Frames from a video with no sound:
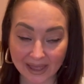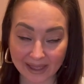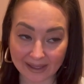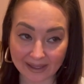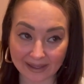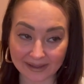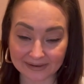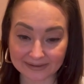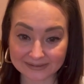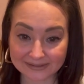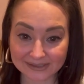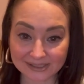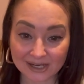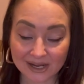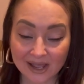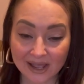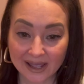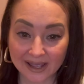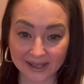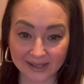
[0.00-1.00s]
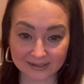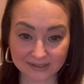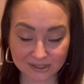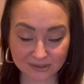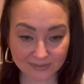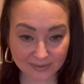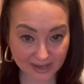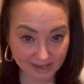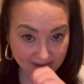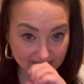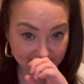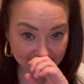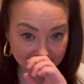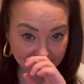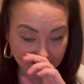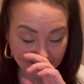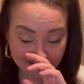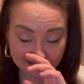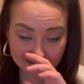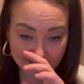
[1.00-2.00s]
And in some
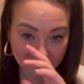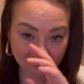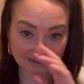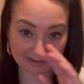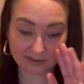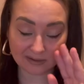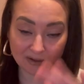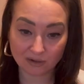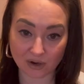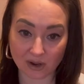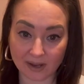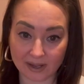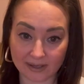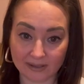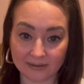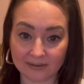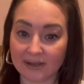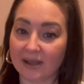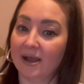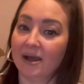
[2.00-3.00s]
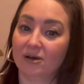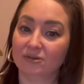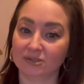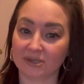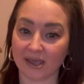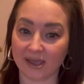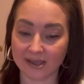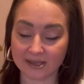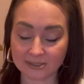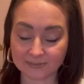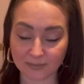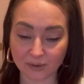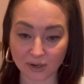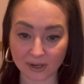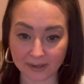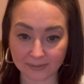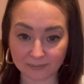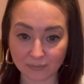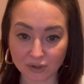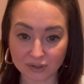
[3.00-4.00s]
cases, not in Carl's case, but
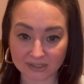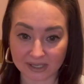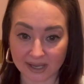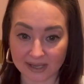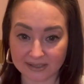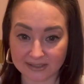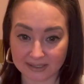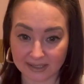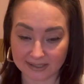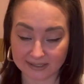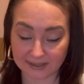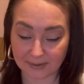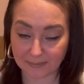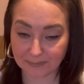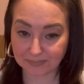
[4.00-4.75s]
in most cases,